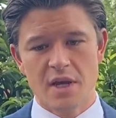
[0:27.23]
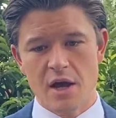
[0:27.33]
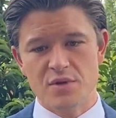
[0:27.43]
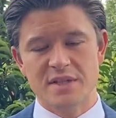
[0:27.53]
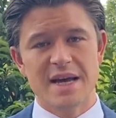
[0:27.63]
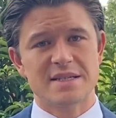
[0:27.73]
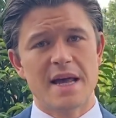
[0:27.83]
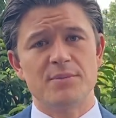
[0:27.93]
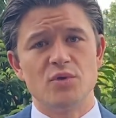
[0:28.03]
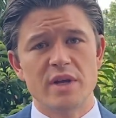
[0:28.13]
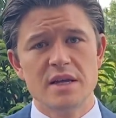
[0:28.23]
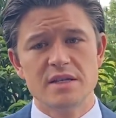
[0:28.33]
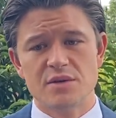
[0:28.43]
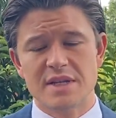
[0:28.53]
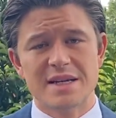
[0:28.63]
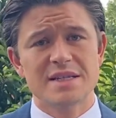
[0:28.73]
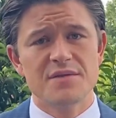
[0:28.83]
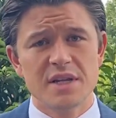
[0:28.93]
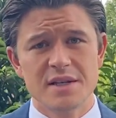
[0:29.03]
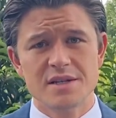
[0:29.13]
how they tax capital gains, how they tax
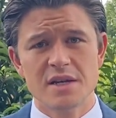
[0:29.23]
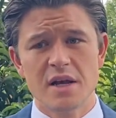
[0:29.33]
dividends,